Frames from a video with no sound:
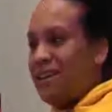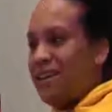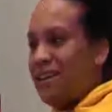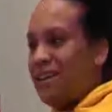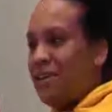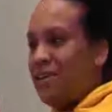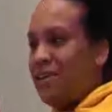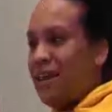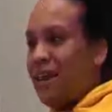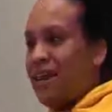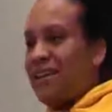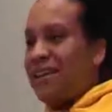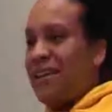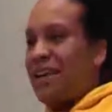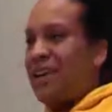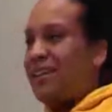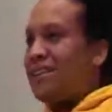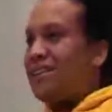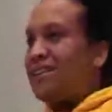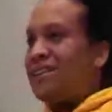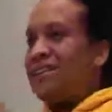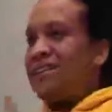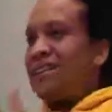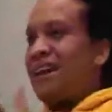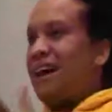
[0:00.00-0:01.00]
know,
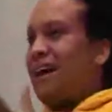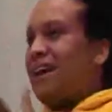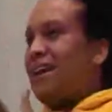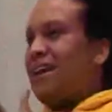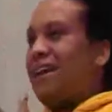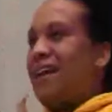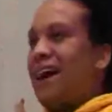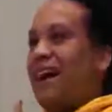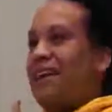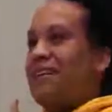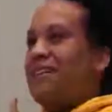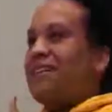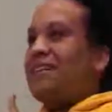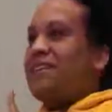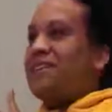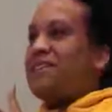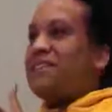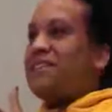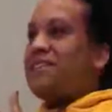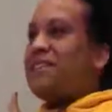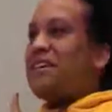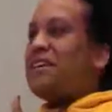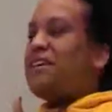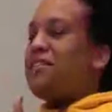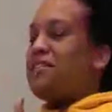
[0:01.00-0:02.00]
it's and
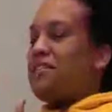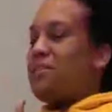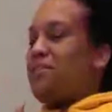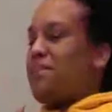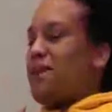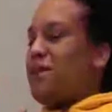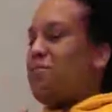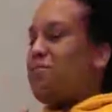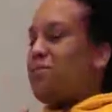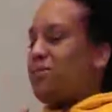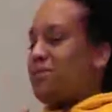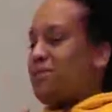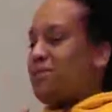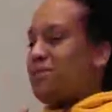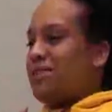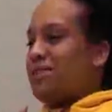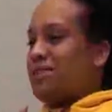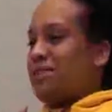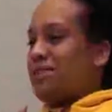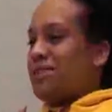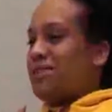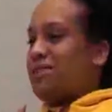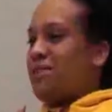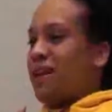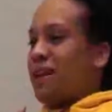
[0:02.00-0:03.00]
seeing other people
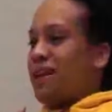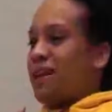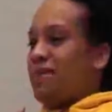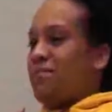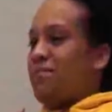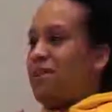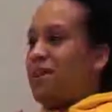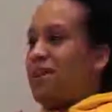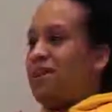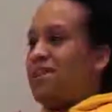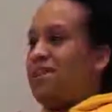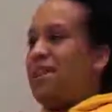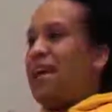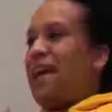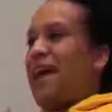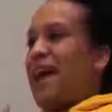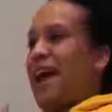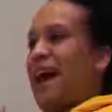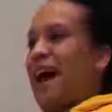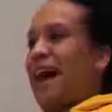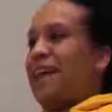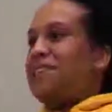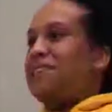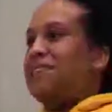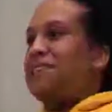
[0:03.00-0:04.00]
still smiling, because
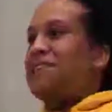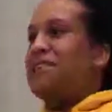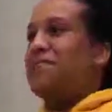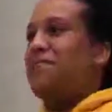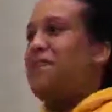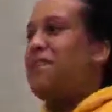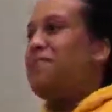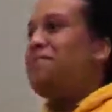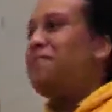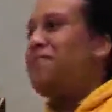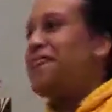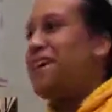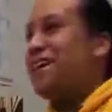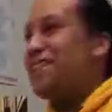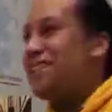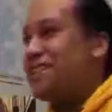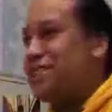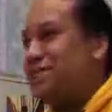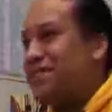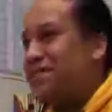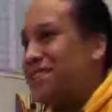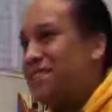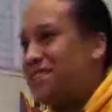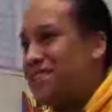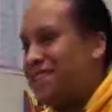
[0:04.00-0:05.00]
I don't know if anybody else
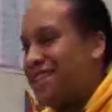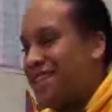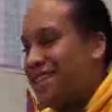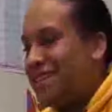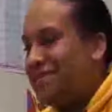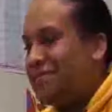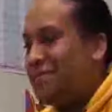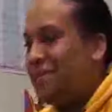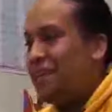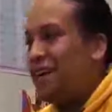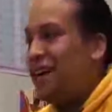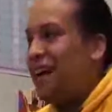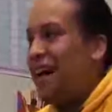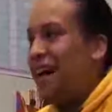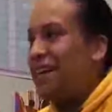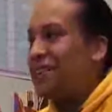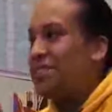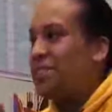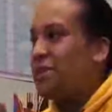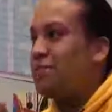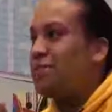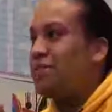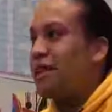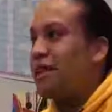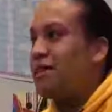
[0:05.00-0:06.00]
ever does this, but
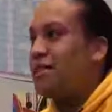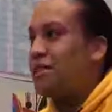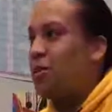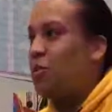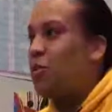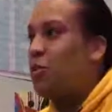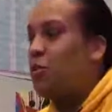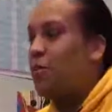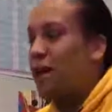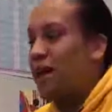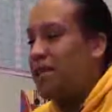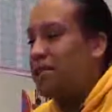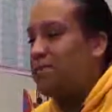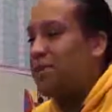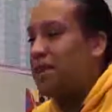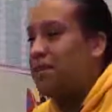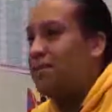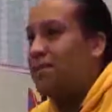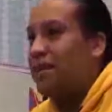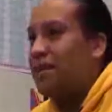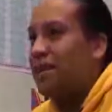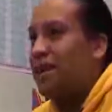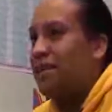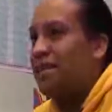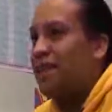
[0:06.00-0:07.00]
sometimes I walk past people
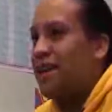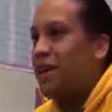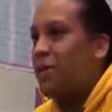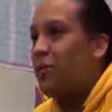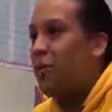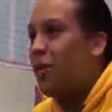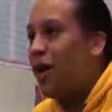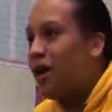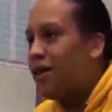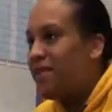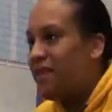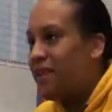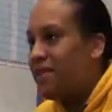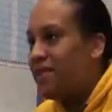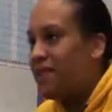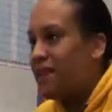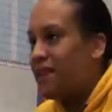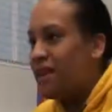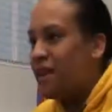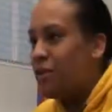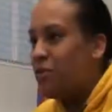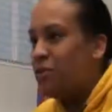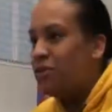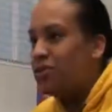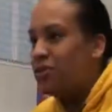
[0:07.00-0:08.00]
and I think, what are they
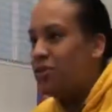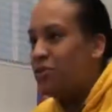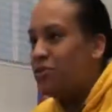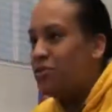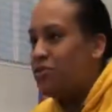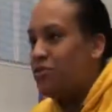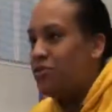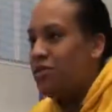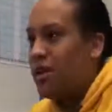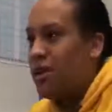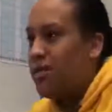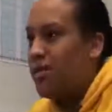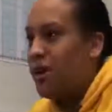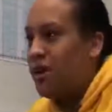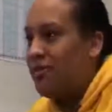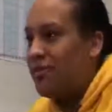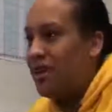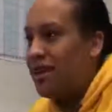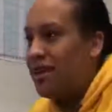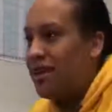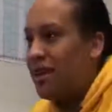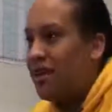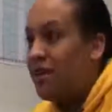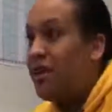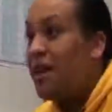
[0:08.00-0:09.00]
thinking? What's going through their mind
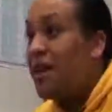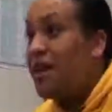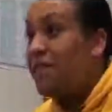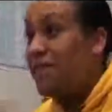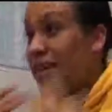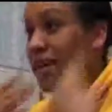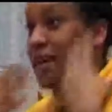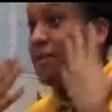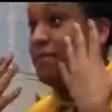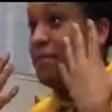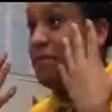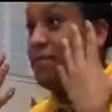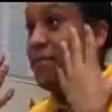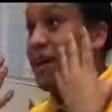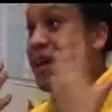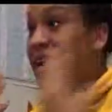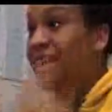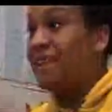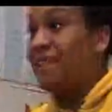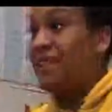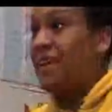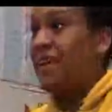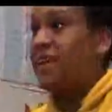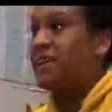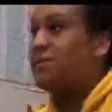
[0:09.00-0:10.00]
right now? They can be big
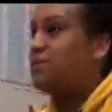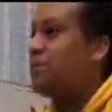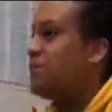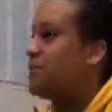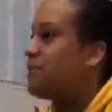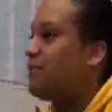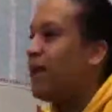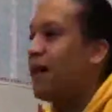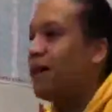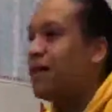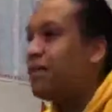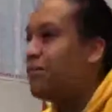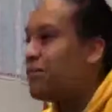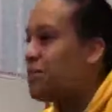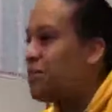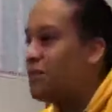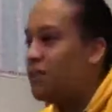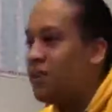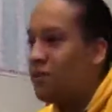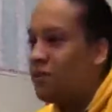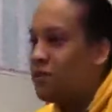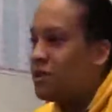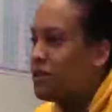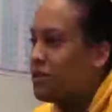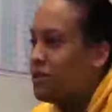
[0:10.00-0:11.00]
and they can be smiley, but, you
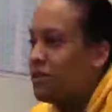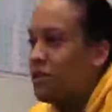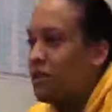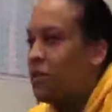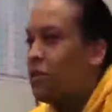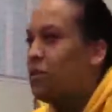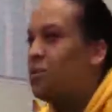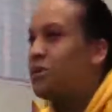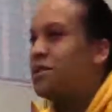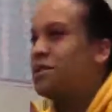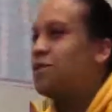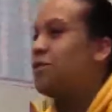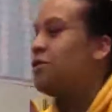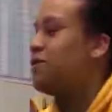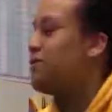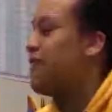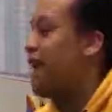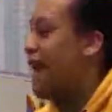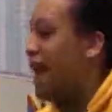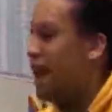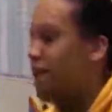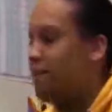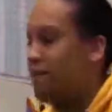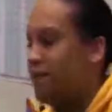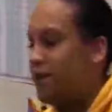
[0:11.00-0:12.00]
know, you don't always know if they're
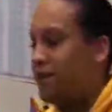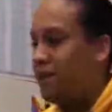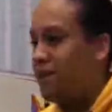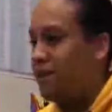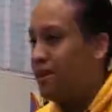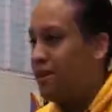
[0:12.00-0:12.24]
happy,